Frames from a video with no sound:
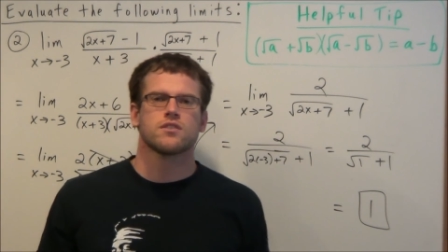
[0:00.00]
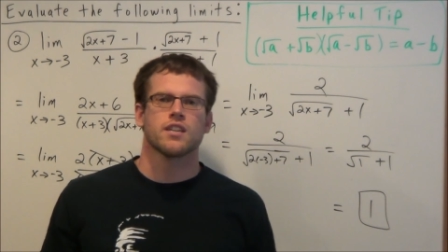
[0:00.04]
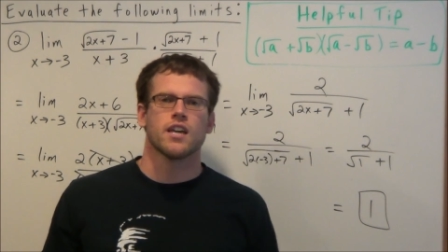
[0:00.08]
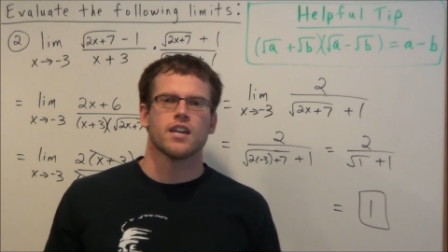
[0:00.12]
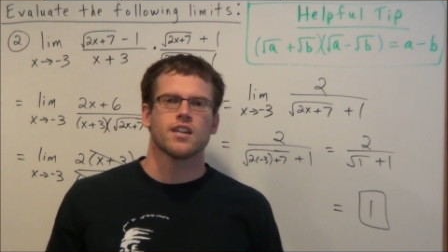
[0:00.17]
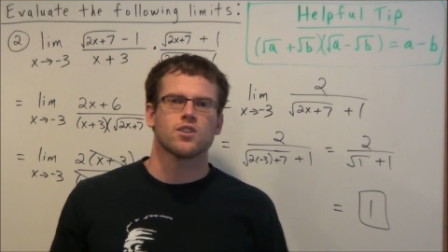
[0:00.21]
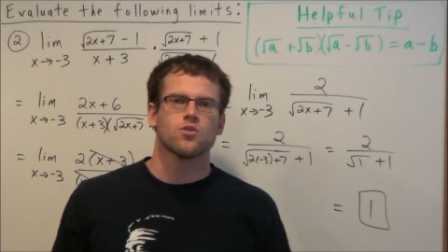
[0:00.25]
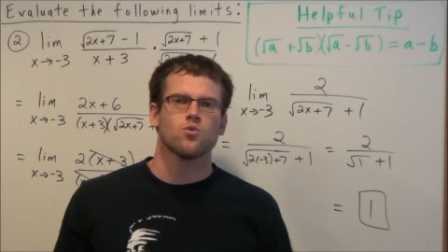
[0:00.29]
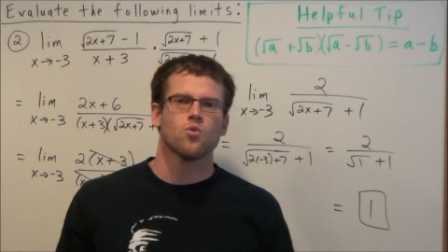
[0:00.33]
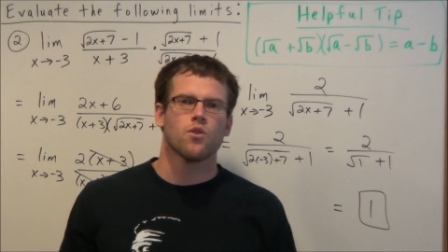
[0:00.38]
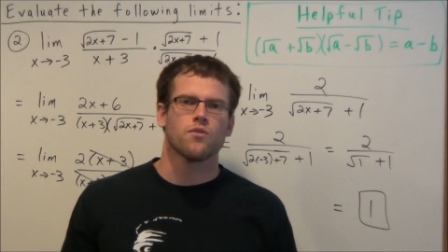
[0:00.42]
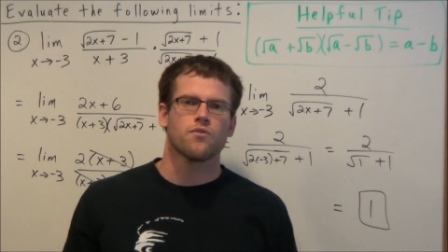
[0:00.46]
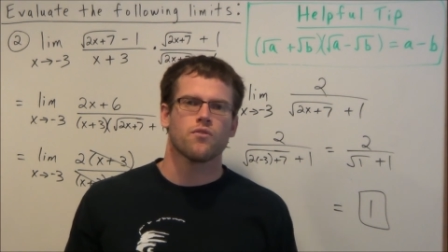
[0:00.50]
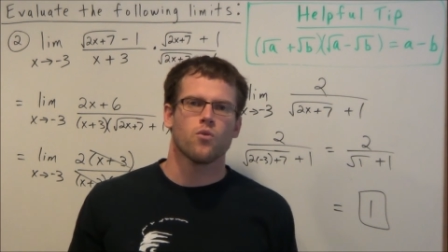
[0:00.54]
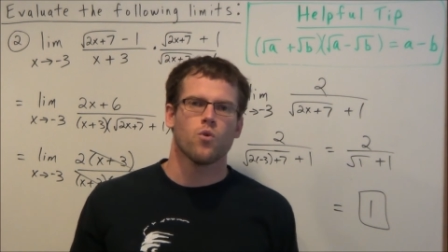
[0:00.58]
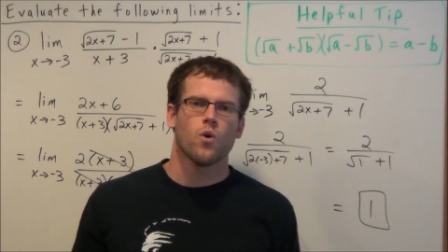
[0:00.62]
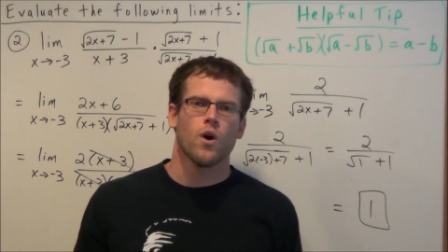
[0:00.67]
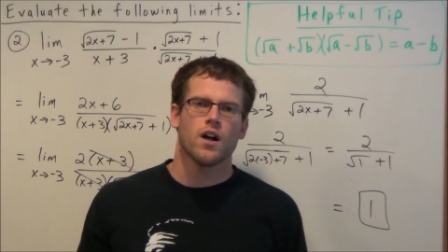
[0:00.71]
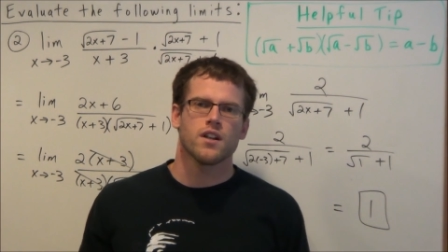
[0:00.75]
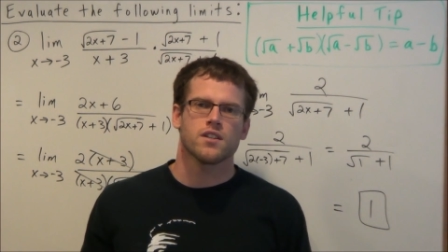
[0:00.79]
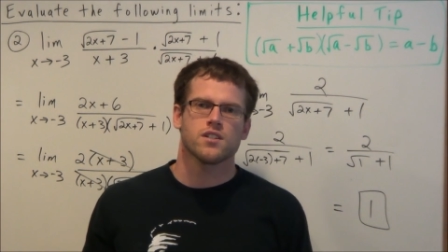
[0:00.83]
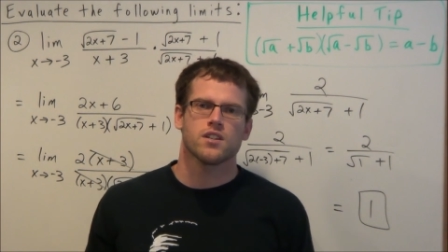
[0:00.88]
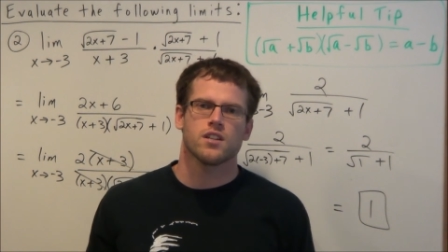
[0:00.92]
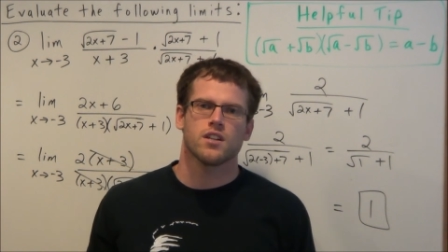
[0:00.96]
Thank you all for
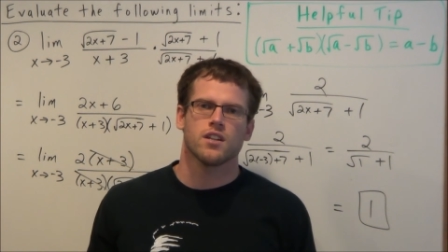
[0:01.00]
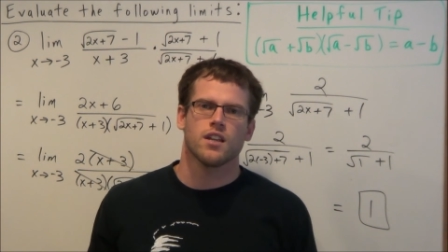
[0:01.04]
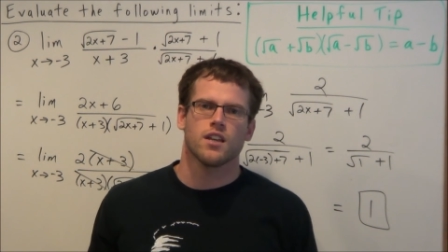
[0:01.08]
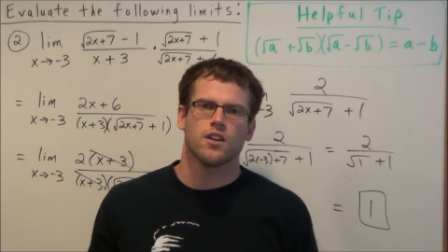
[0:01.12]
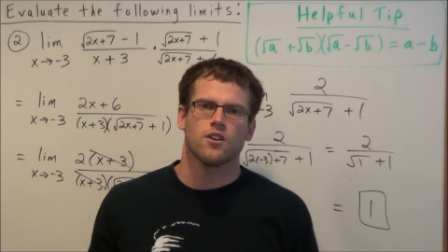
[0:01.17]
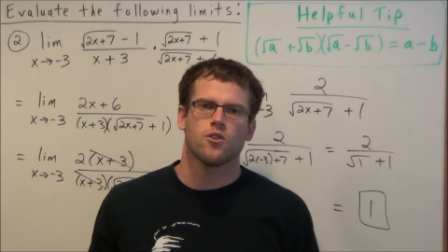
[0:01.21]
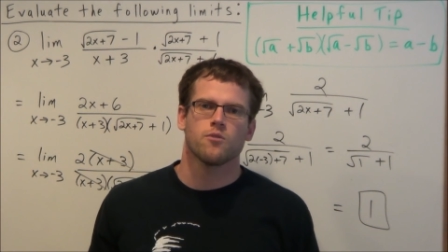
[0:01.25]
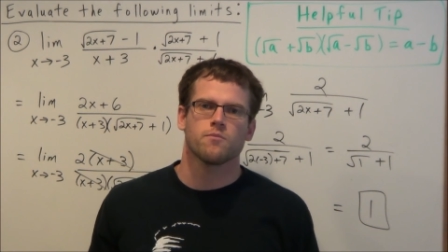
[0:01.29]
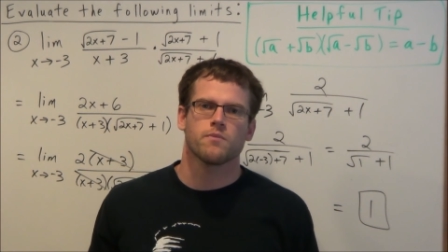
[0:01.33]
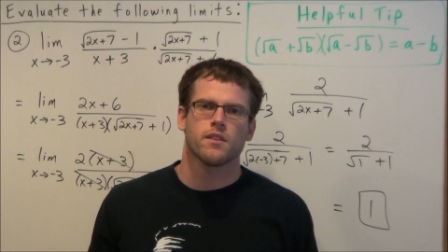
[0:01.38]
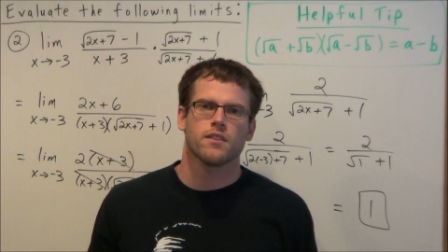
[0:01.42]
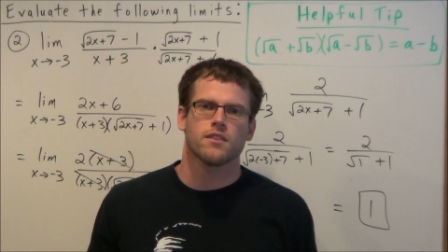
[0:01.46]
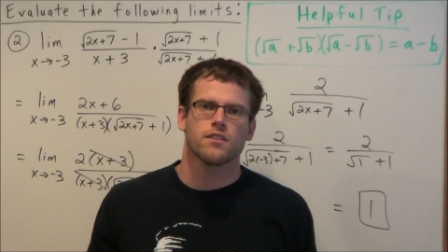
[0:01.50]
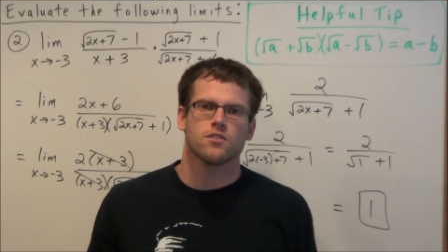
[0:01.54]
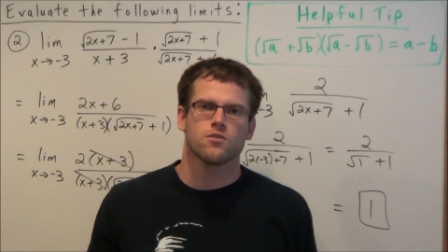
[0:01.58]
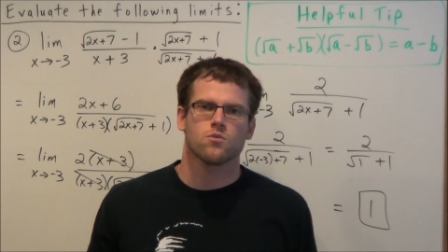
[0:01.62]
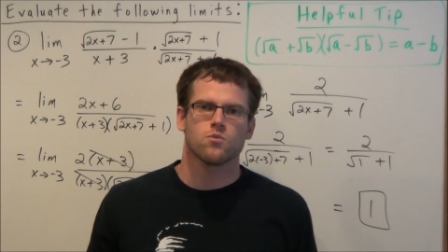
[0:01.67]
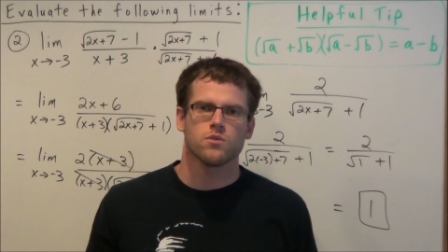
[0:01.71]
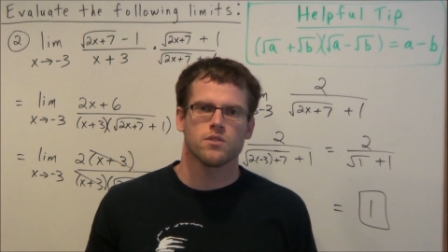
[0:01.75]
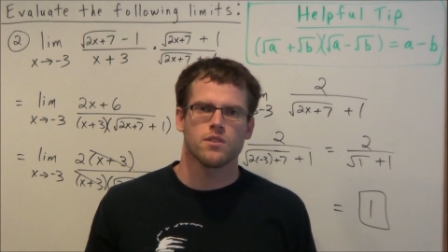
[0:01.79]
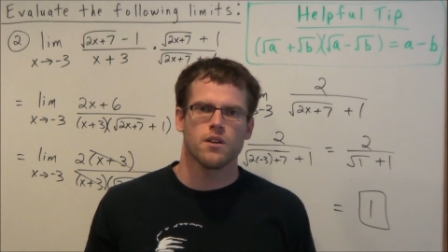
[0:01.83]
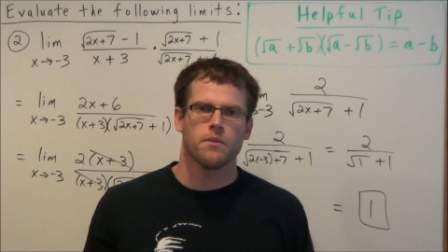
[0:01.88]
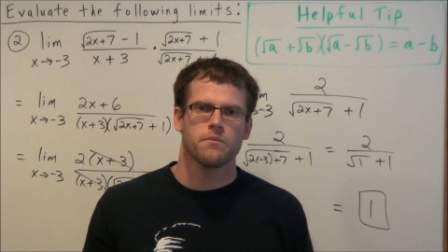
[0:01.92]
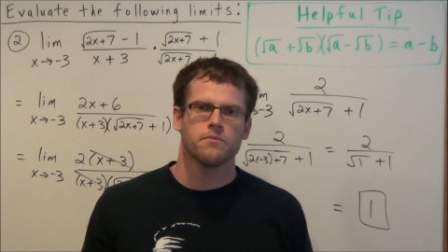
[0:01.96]
watching and I hope that this
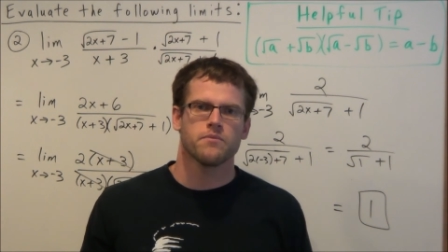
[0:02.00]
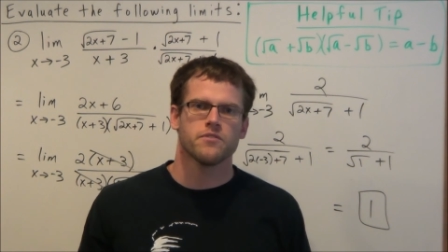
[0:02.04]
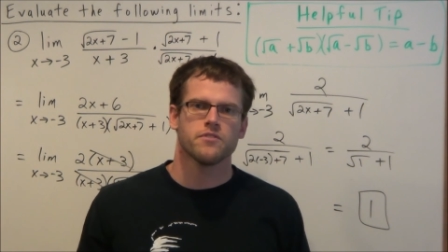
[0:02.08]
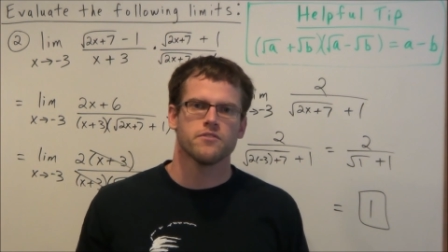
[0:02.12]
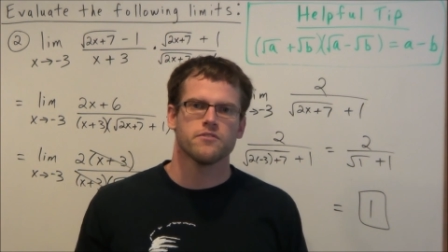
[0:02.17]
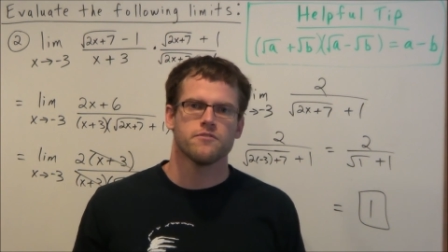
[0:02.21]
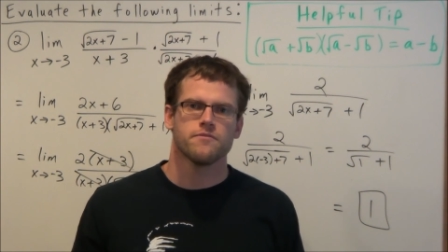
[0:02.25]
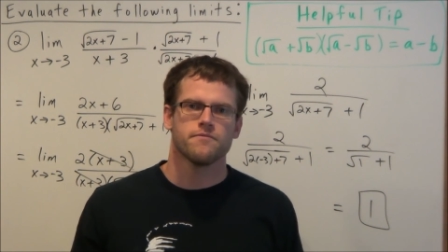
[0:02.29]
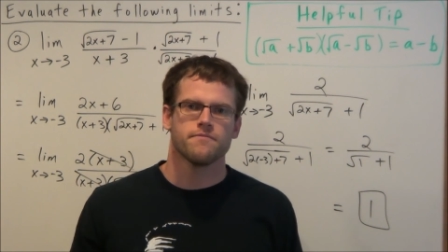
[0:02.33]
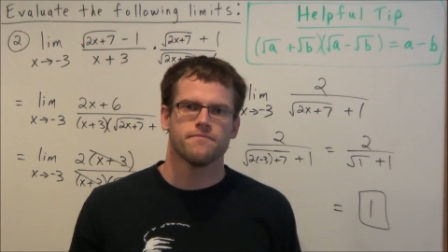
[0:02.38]
was helpful.